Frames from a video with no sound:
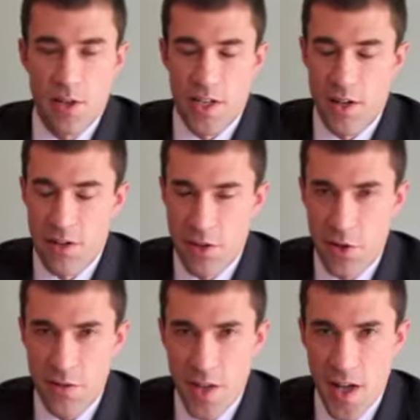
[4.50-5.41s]
Okay, now in an
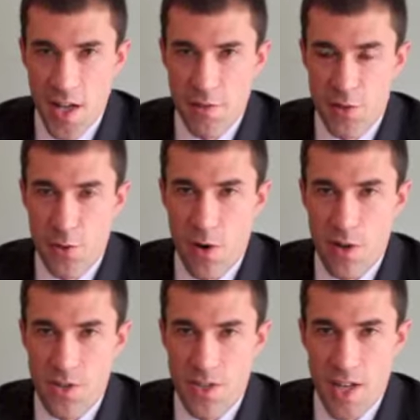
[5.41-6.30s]
OVI, if you
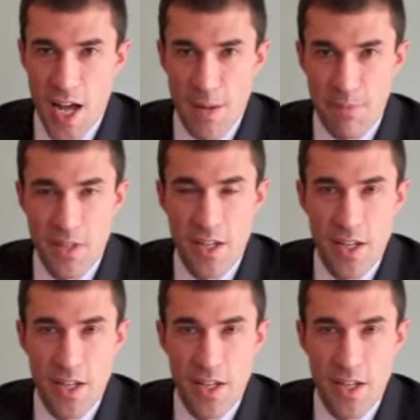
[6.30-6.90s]
are stopped